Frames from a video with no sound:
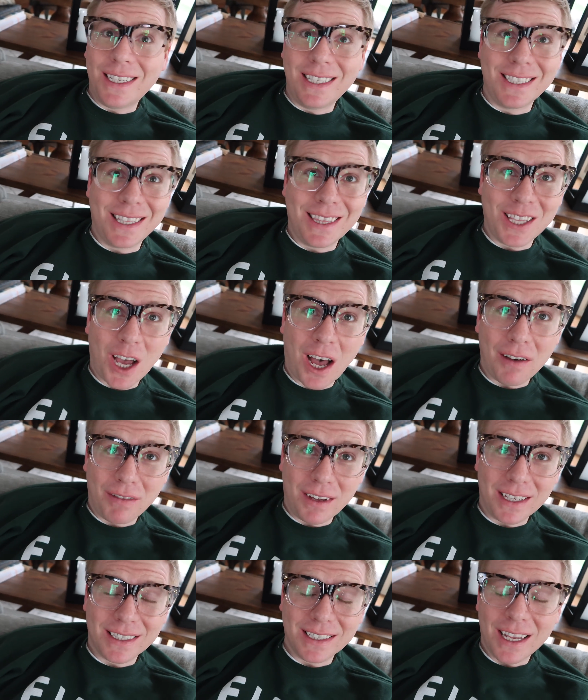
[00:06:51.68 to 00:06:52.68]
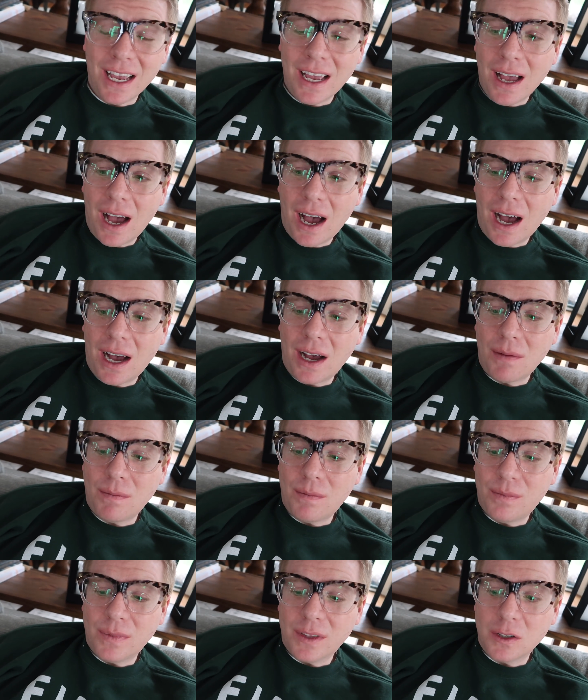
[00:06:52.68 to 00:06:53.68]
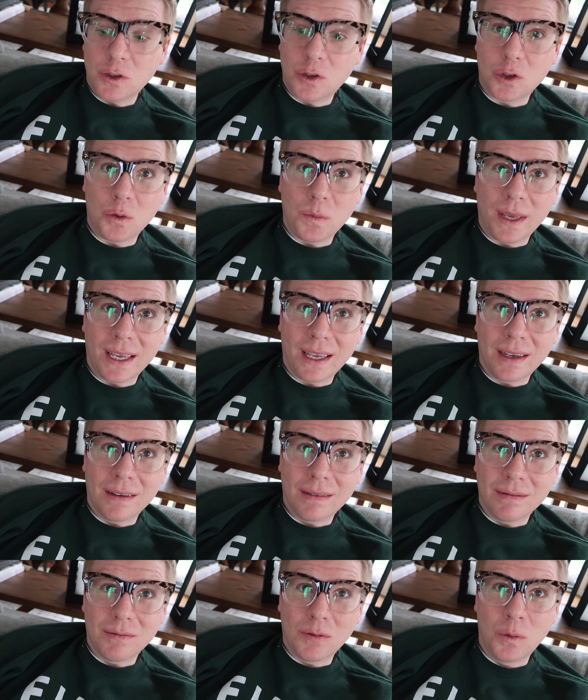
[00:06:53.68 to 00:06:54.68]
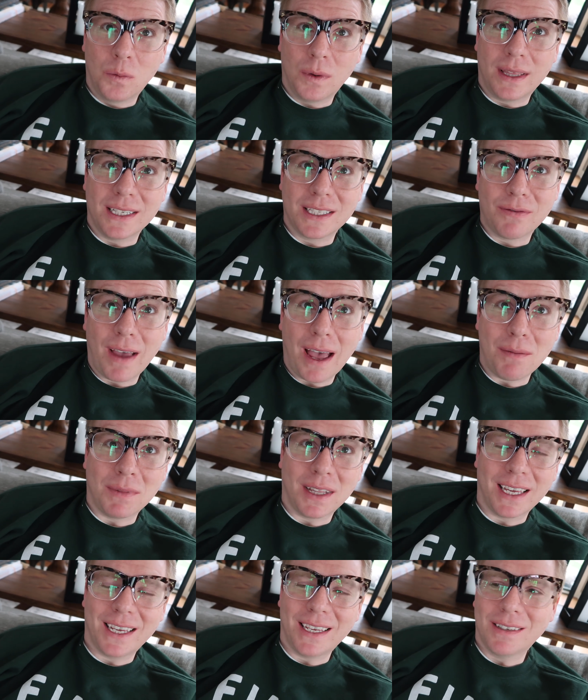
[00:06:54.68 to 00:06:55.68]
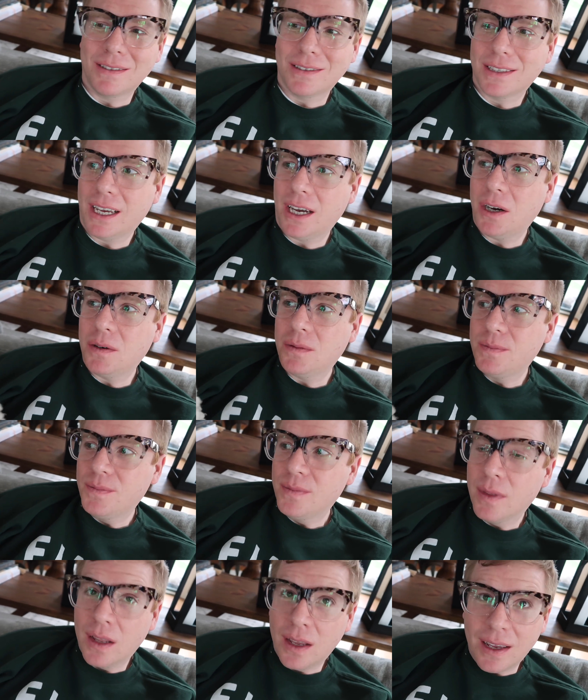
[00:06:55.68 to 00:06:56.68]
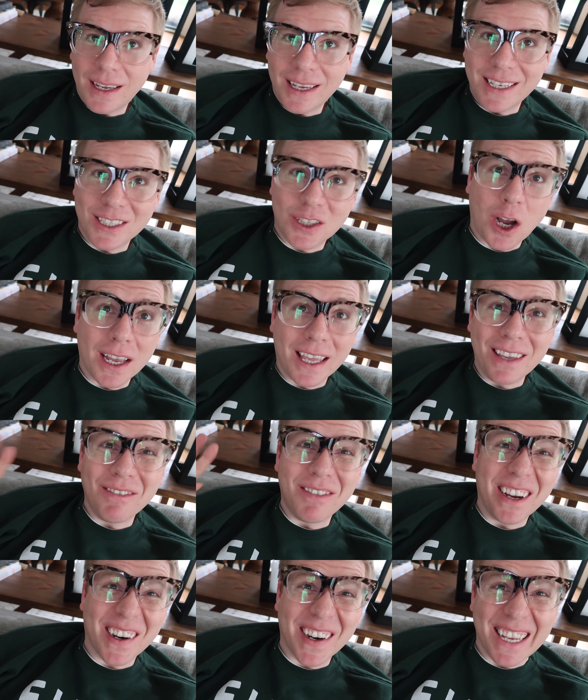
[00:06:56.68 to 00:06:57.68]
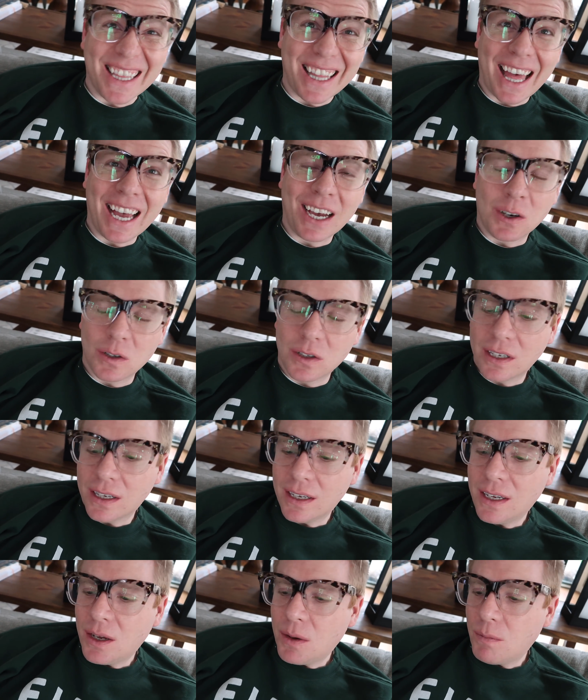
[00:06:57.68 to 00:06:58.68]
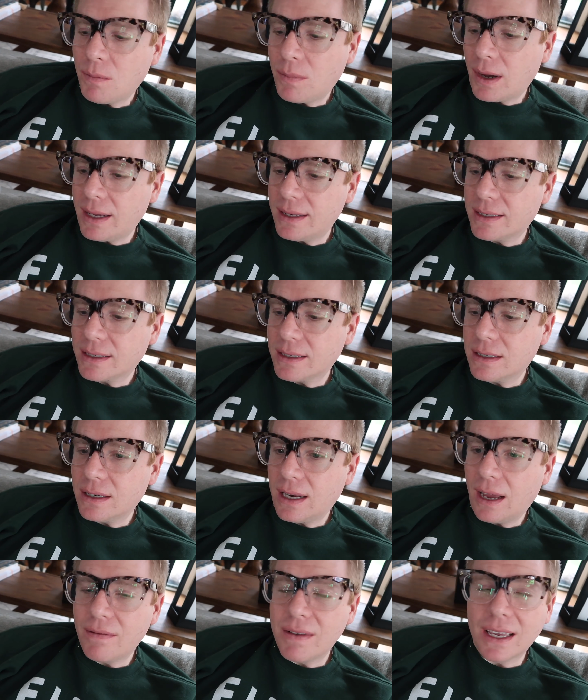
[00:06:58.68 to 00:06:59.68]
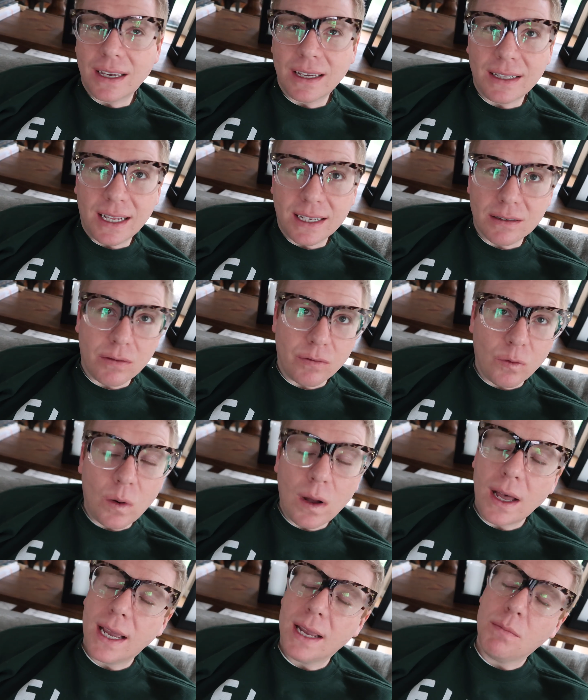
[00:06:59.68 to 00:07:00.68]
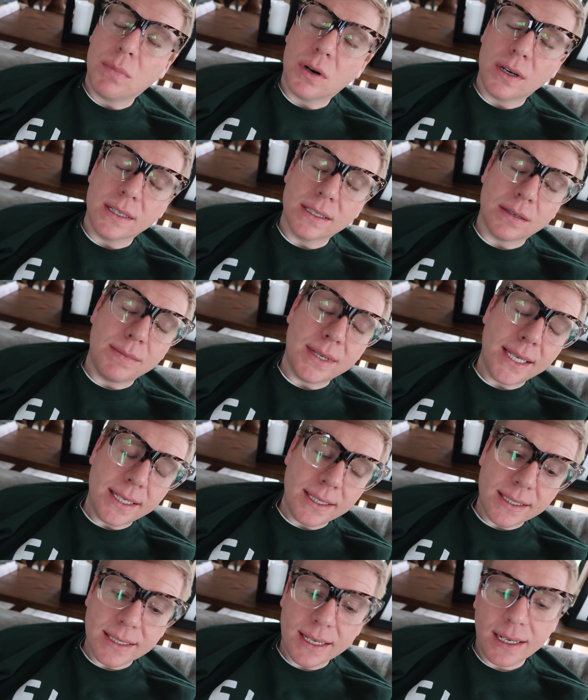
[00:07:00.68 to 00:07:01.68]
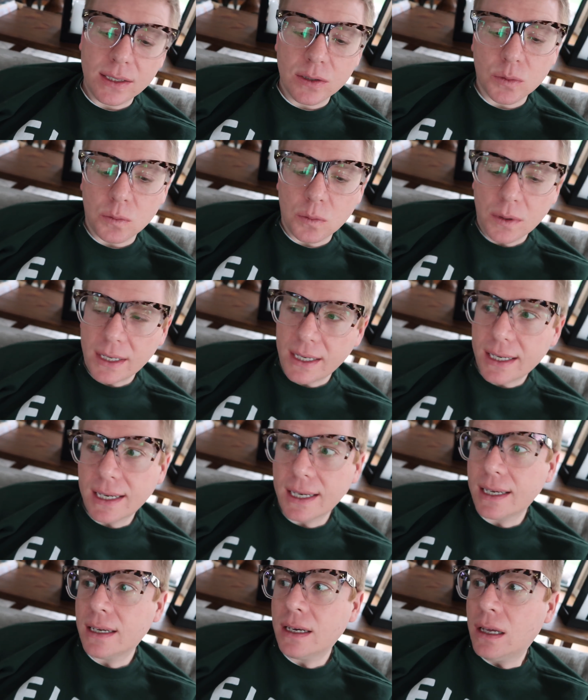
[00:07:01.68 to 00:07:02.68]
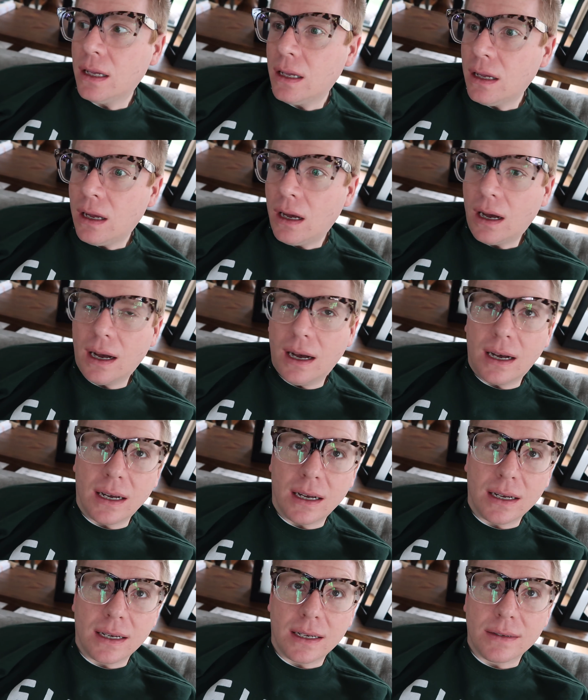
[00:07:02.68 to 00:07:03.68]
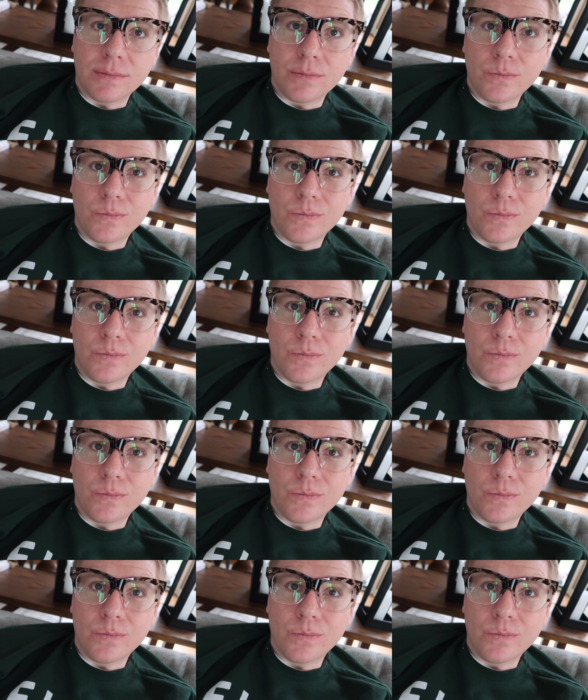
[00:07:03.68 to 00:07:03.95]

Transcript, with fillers: is in the office, um, Zooming with his family. So he's talking very loud, but having a glass of wine, burning some incense, reading, uh,